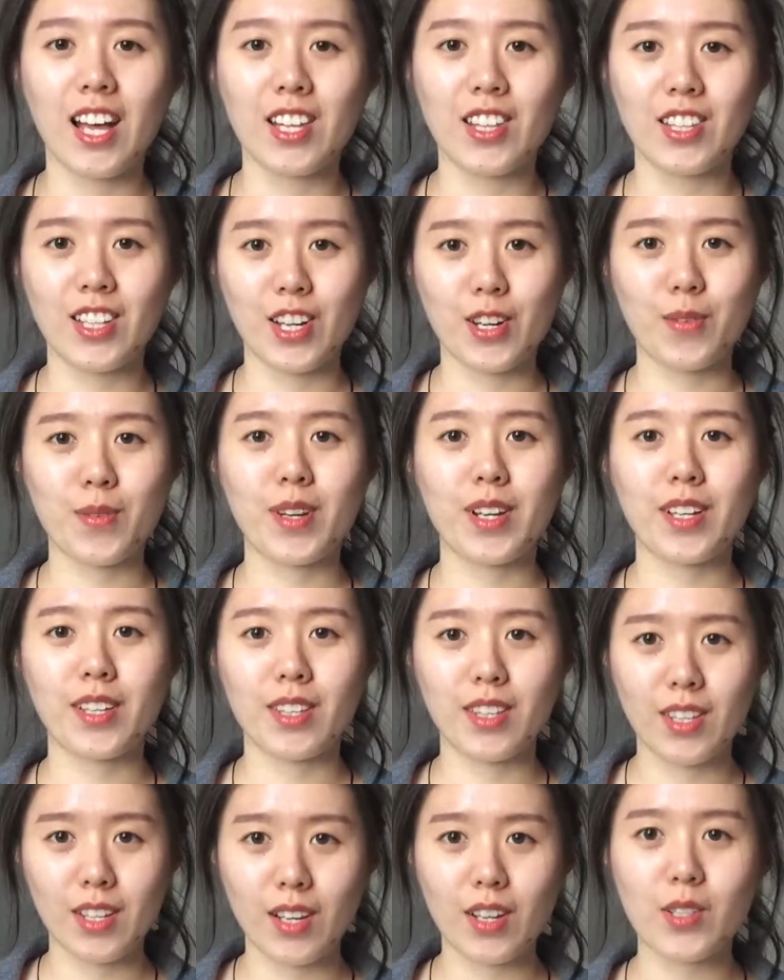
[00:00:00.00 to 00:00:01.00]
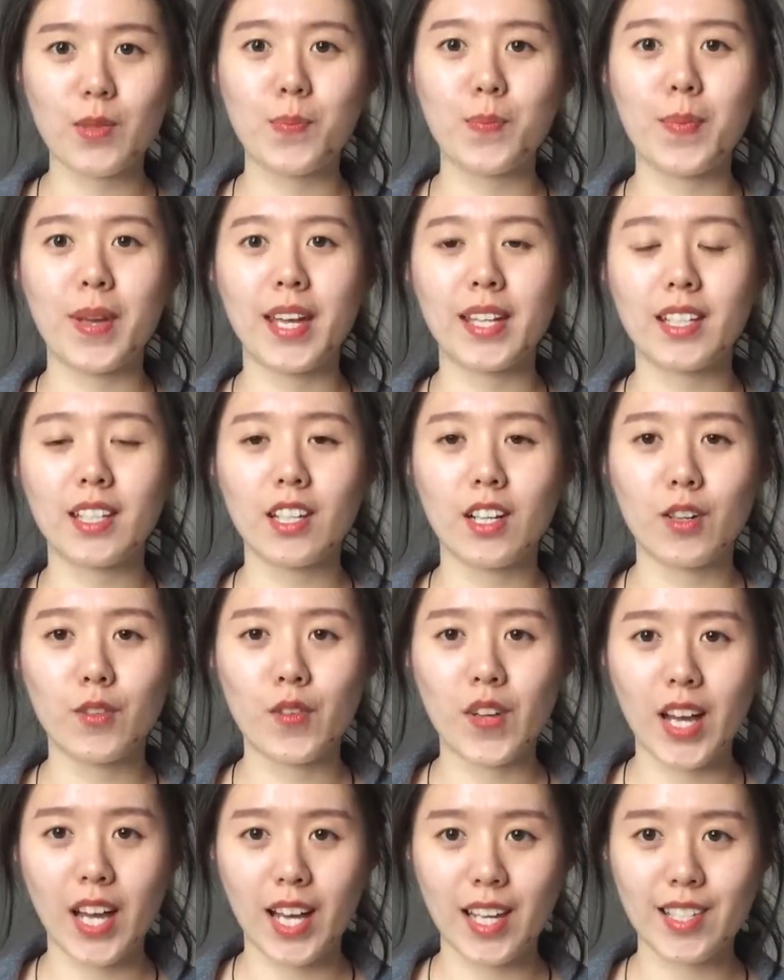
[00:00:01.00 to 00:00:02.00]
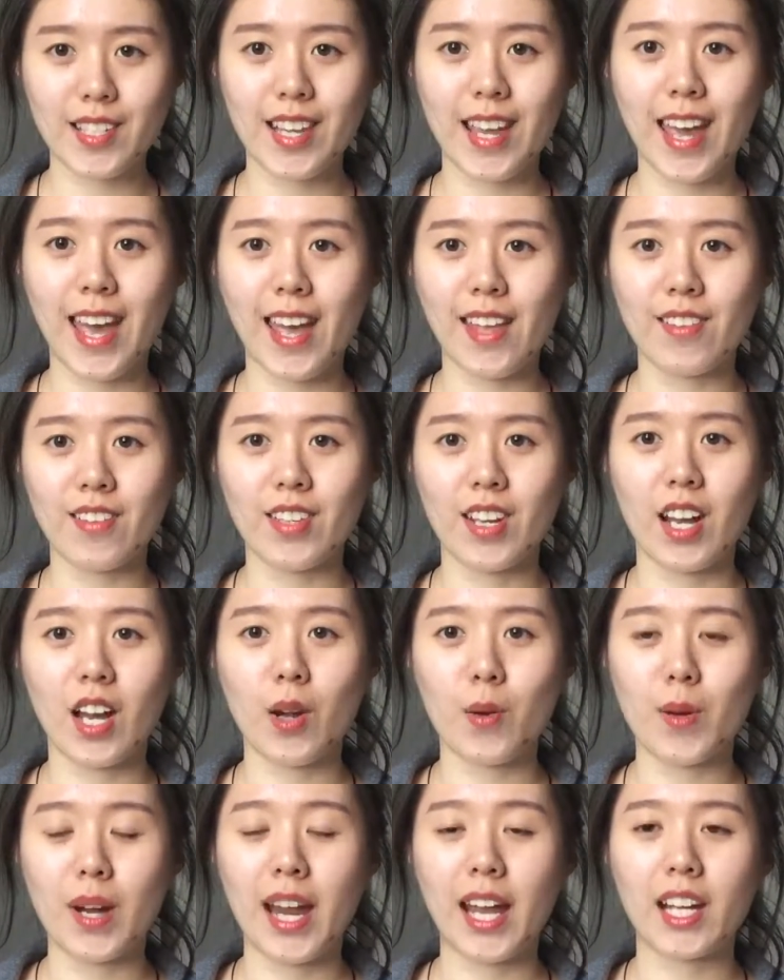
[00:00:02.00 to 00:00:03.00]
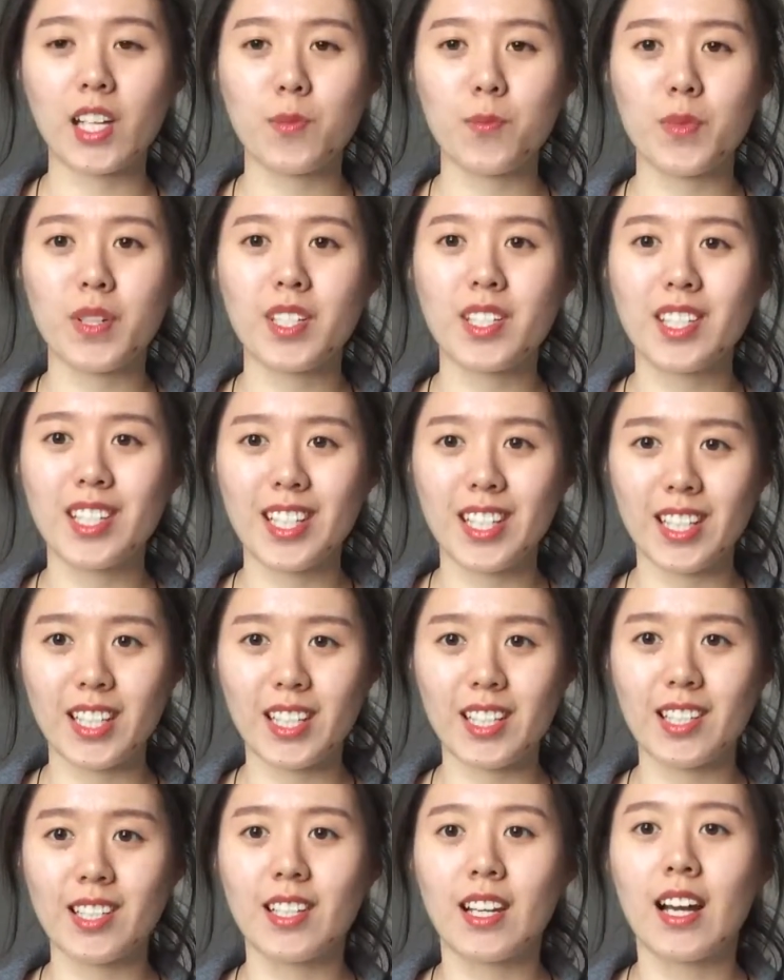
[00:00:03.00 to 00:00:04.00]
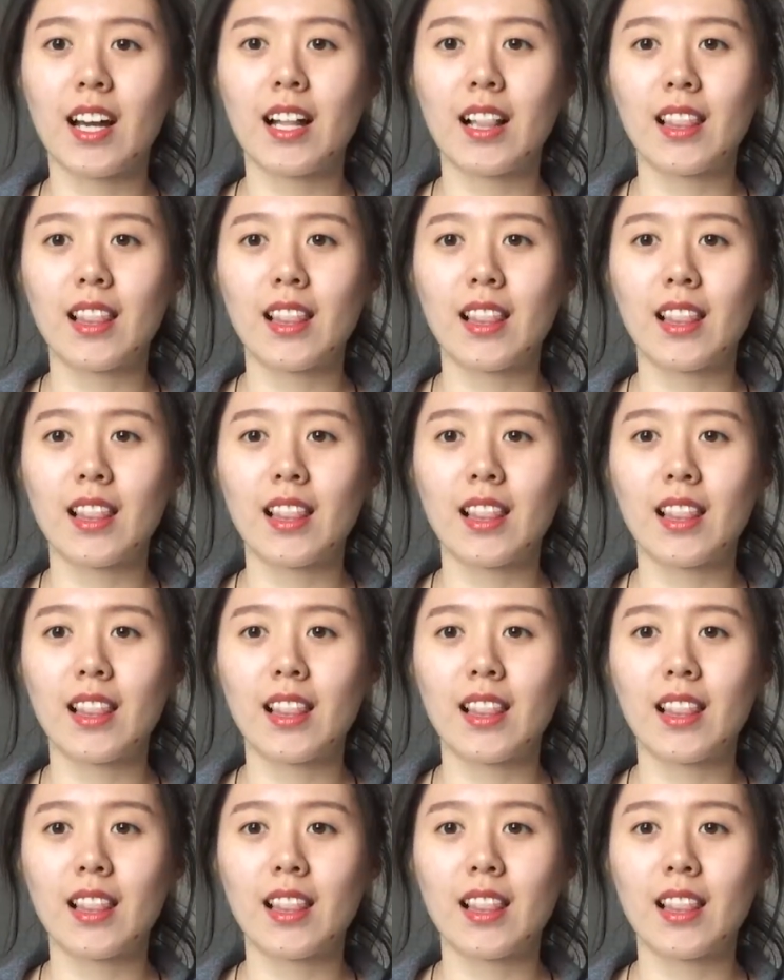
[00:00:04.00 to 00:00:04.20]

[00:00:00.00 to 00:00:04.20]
There are not many of us and our expertise